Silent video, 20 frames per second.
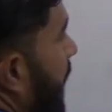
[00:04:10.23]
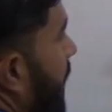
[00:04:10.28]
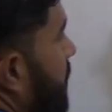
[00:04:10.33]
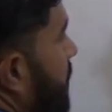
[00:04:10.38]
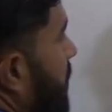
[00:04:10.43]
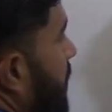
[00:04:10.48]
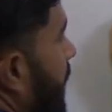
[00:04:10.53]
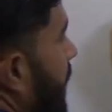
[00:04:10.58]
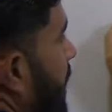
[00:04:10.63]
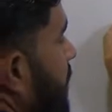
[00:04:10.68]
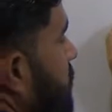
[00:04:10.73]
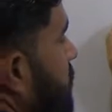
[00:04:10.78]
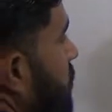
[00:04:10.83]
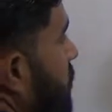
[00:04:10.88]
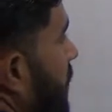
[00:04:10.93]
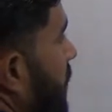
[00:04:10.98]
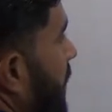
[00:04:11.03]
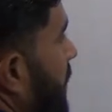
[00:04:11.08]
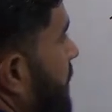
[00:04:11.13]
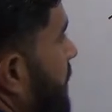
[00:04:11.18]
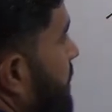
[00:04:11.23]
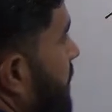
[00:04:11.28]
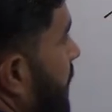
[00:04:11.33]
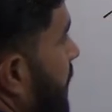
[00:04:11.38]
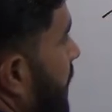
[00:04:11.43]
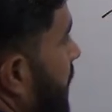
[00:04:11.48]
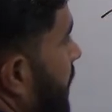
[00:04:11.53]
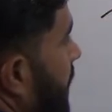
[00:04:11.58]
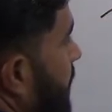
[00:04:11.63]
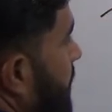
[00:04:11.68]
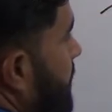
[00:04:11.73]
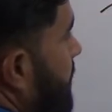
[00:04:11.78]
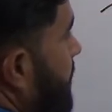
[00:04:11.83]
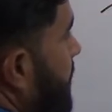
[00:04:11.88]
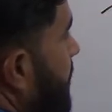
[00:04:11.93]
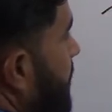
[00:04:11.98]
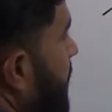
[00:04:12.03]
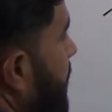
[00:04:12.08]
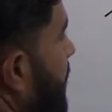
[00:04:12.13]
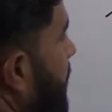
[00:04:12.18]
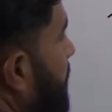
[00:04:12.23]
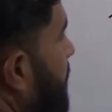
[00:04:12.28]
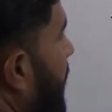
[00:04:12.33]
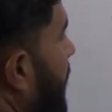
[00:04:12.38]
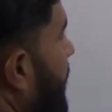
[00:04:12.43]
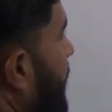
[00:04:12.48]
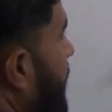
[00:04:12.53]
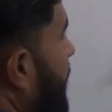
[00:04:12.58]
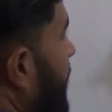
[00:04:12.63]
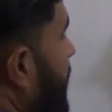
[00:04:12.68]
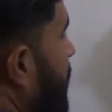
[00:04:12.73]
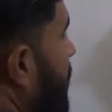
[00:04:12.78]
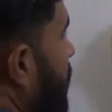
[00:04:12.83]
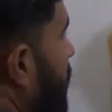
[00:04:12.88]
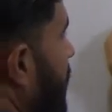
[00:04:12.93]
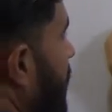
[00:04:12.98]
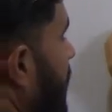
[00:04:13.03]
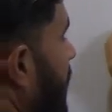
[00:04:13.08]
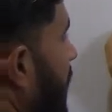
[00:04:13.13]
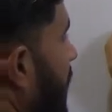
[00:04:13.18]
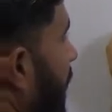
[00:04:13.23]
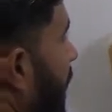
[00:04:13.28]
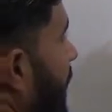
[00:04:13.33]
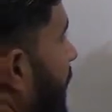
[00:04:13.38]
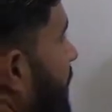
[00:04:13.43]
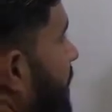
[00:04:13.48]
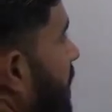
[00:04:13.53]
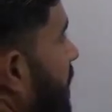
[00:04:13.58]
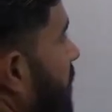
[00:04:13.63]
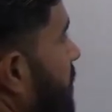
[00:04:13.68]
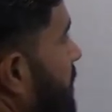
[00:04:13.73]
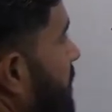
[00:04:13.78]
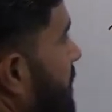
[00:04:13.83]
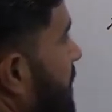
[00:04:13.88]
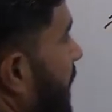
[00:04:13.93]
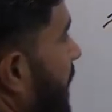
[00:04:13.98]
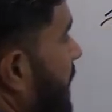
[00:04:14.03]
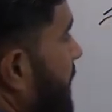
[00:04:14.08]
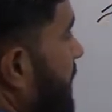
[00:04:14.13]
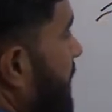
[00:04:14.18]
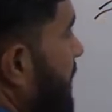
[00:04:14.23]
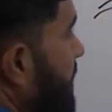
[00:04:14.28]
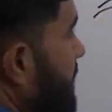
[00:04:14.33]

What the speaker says: I would like to write a DNA molecule, and at